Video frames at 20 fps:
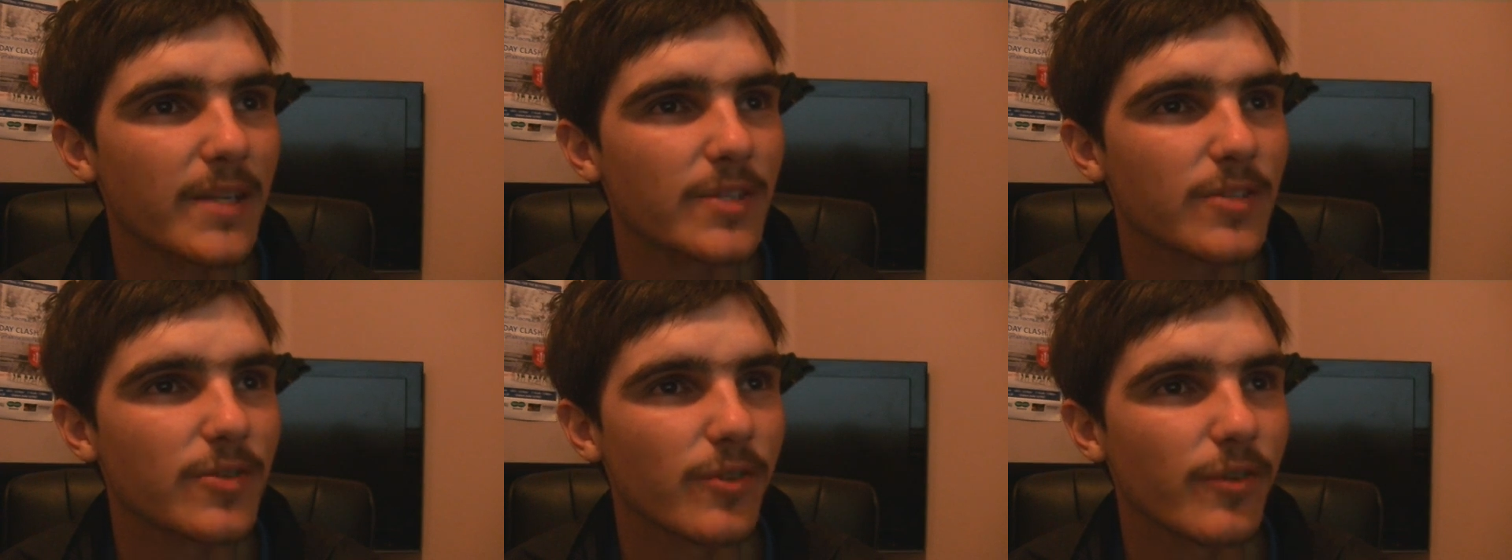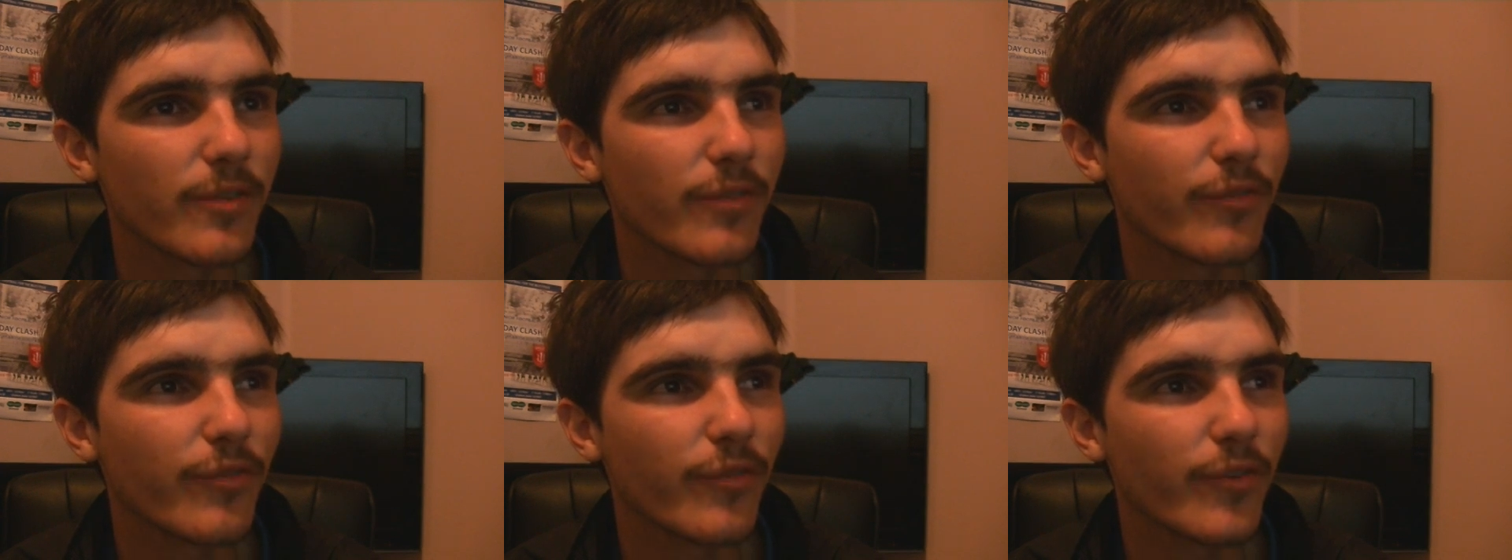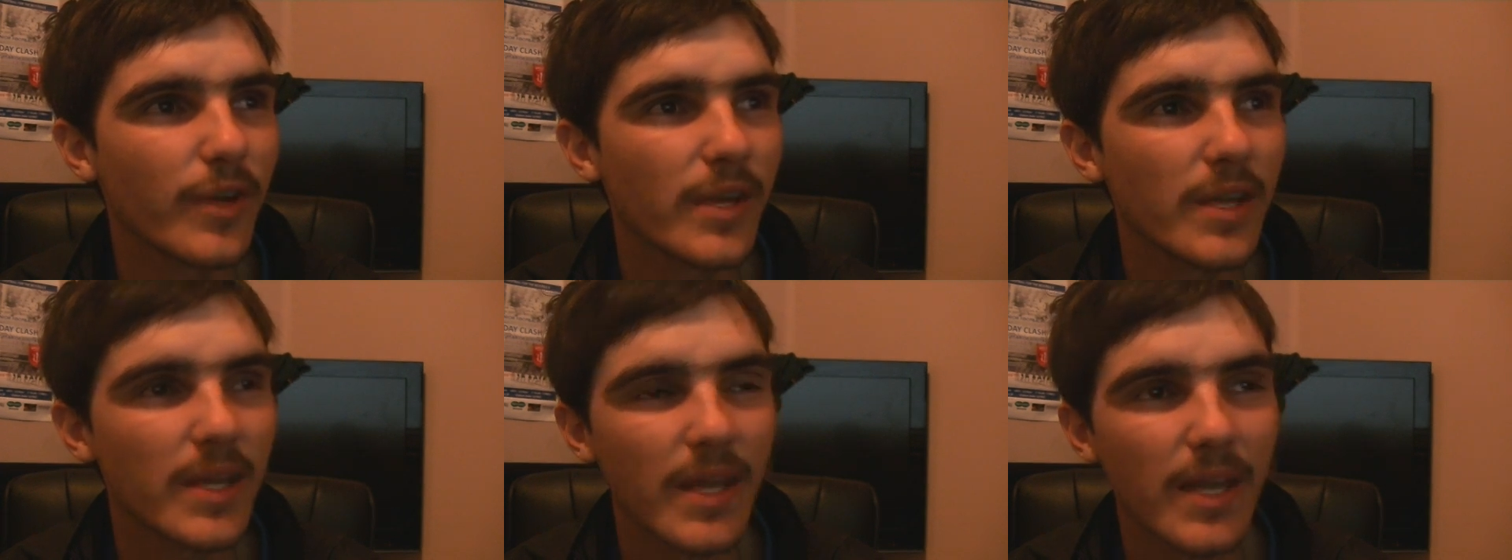saw a
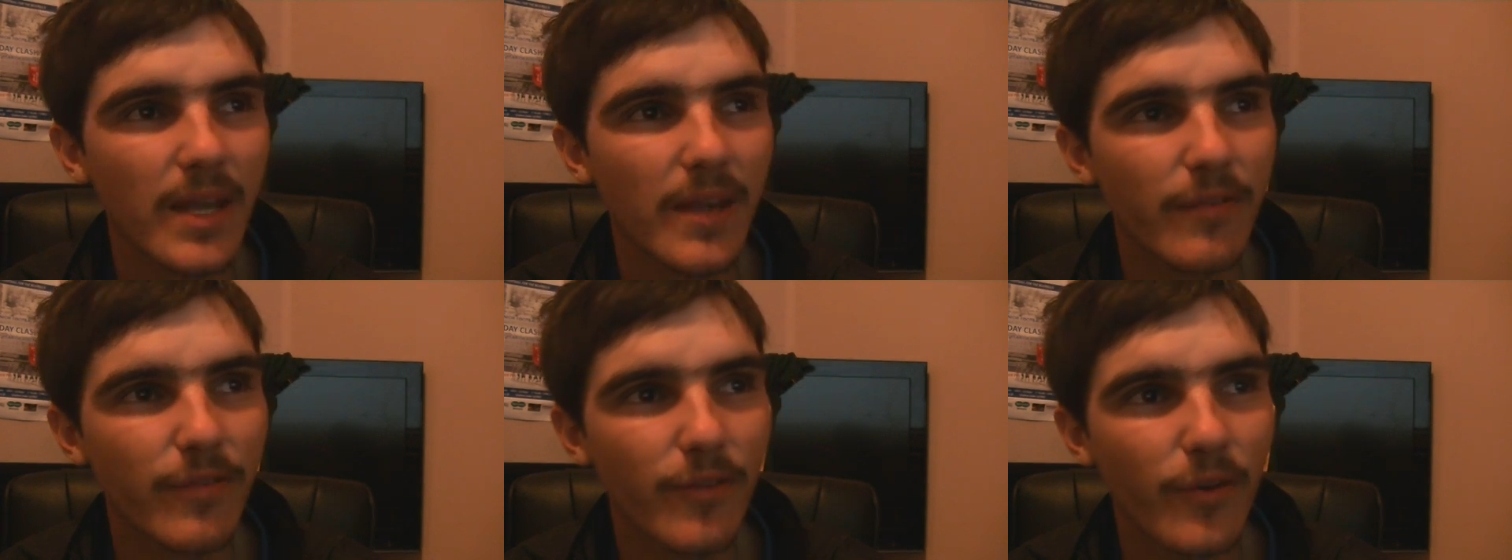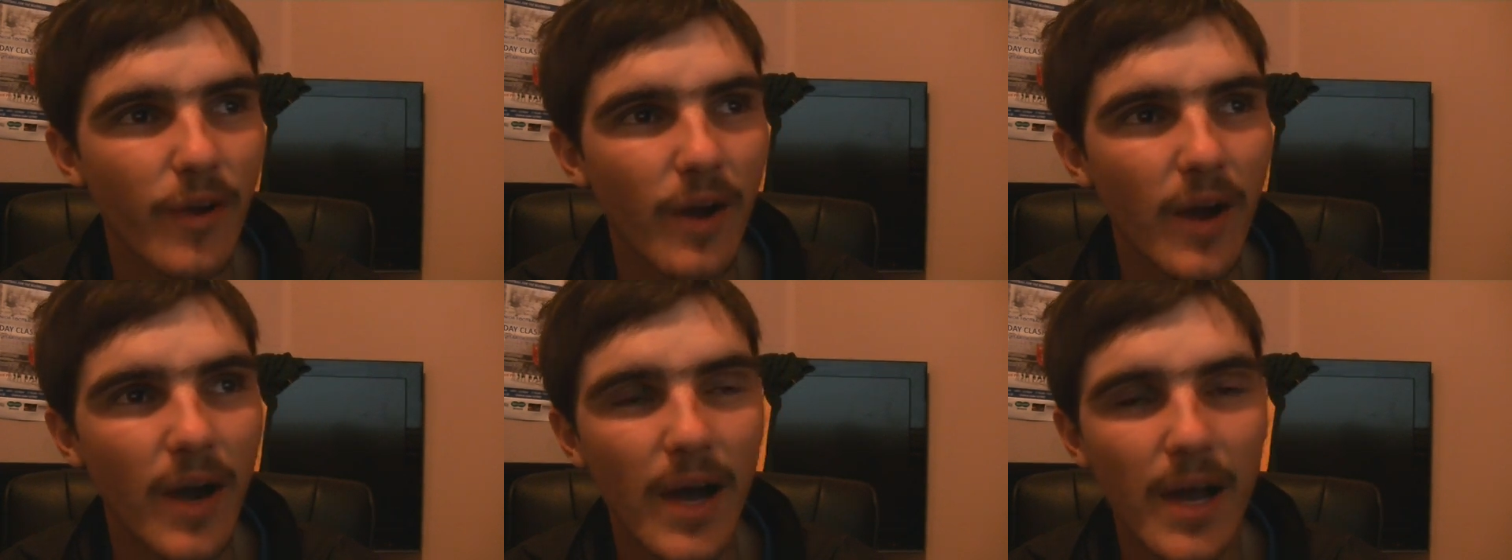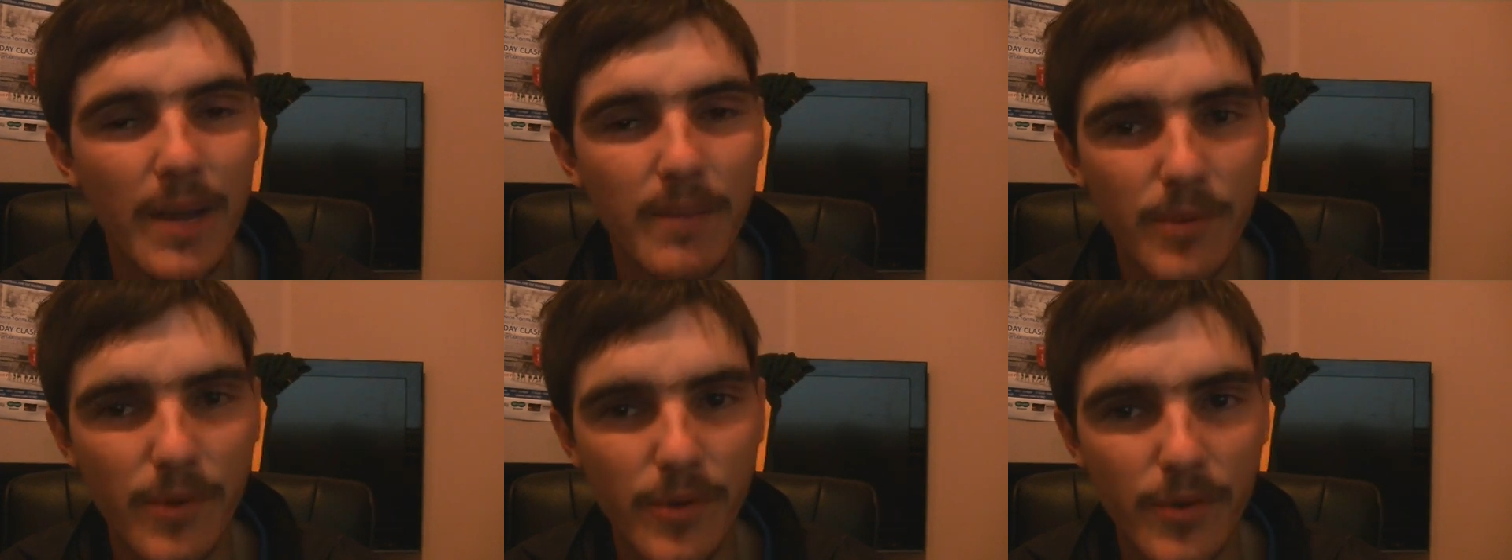free kick for a
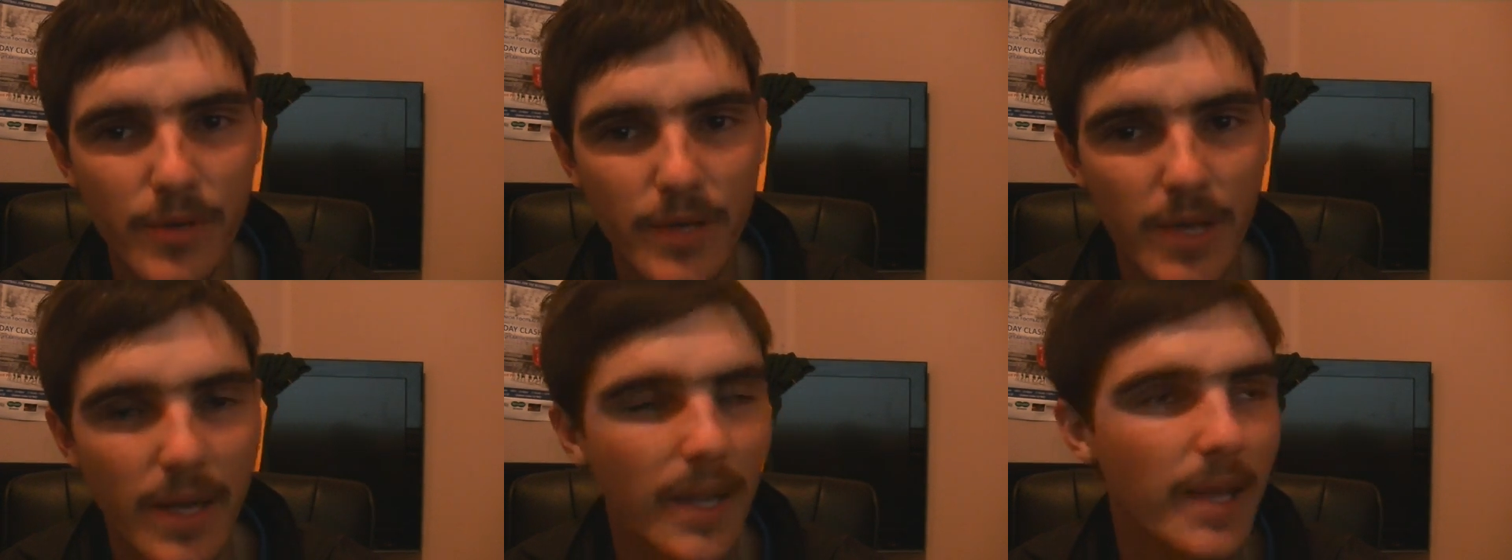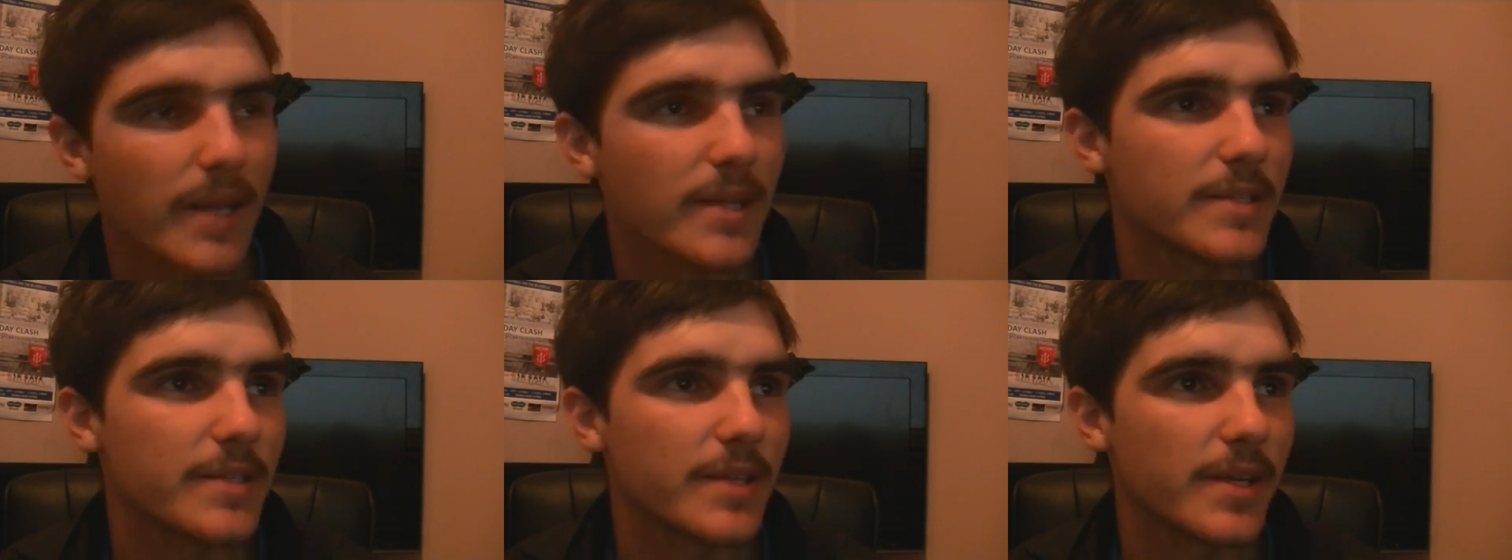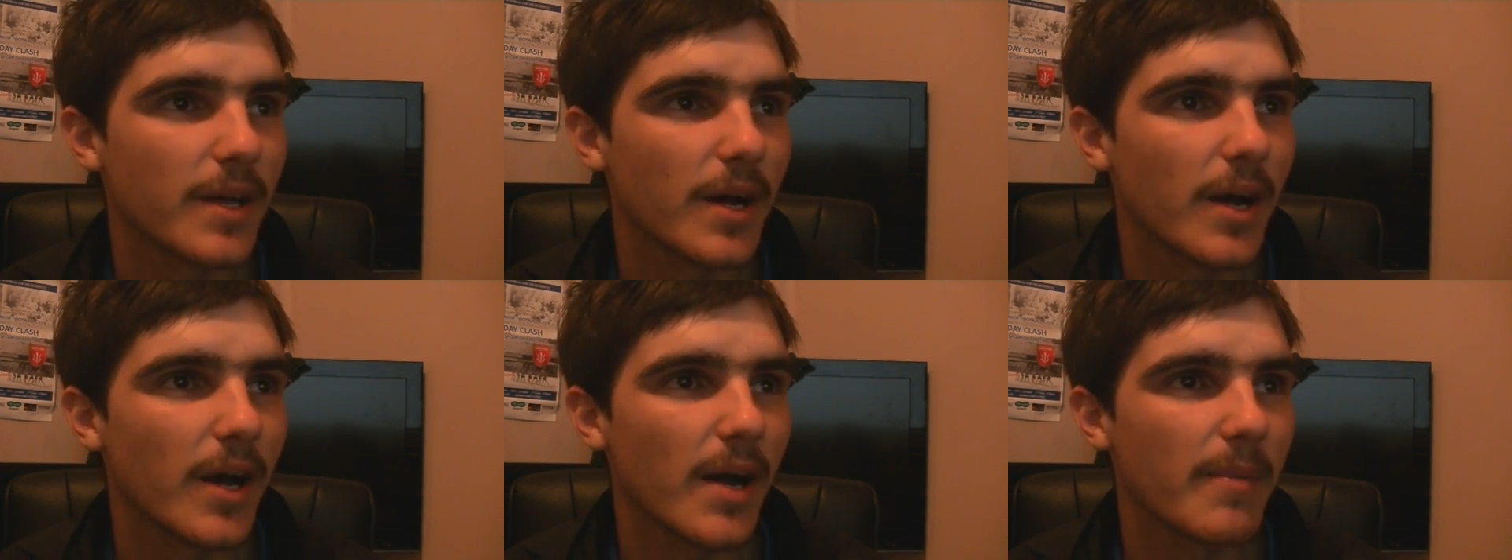high boot against a
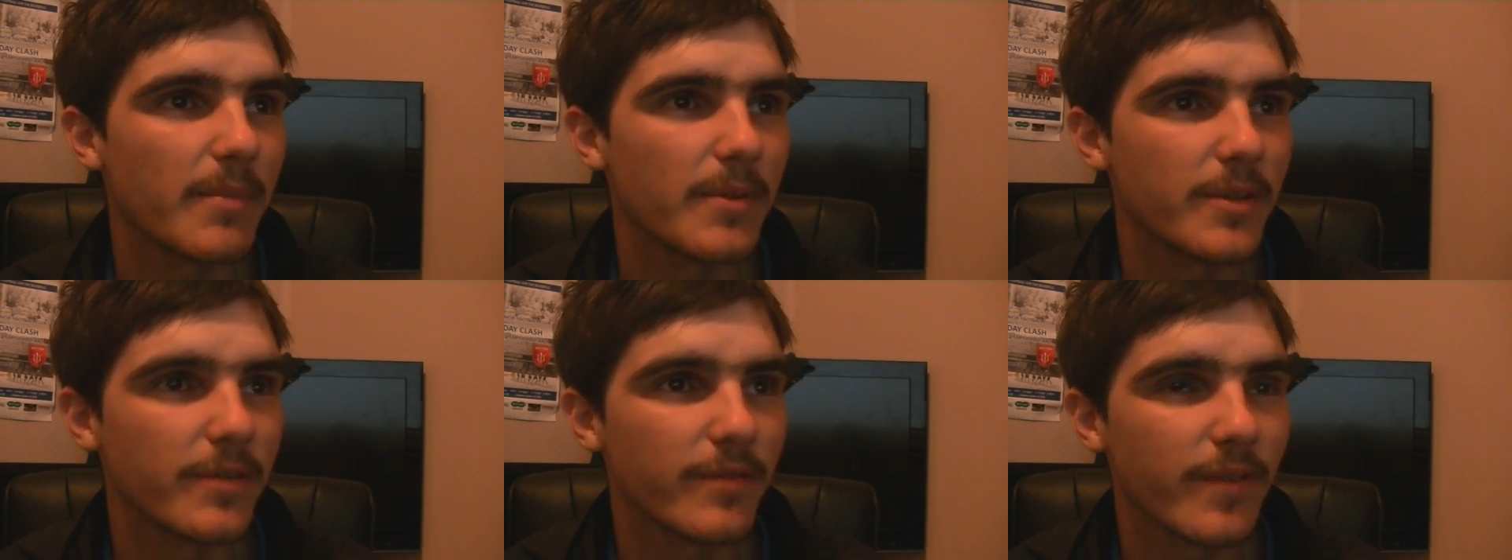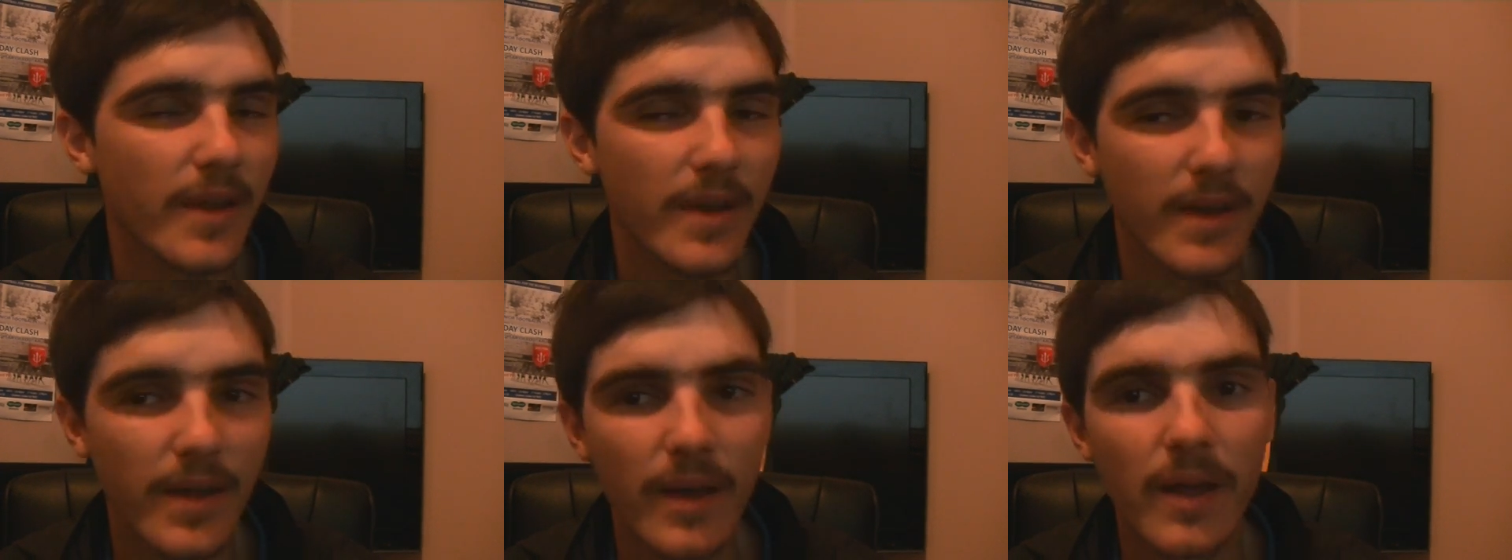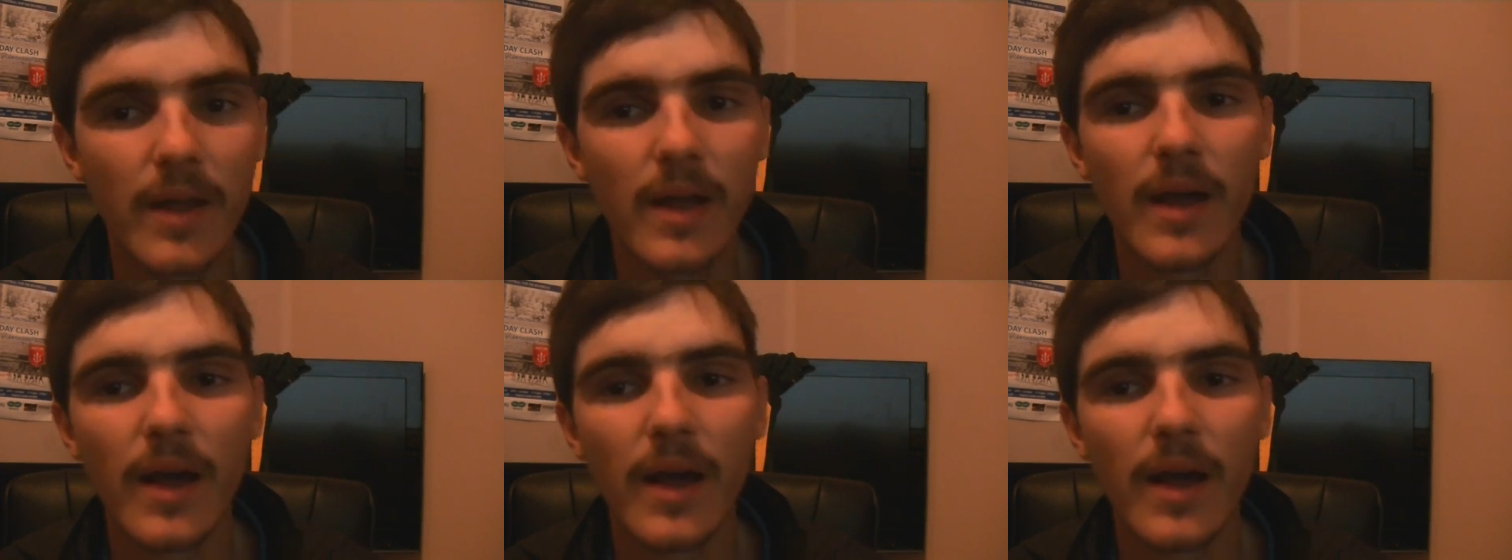Kahibah defender.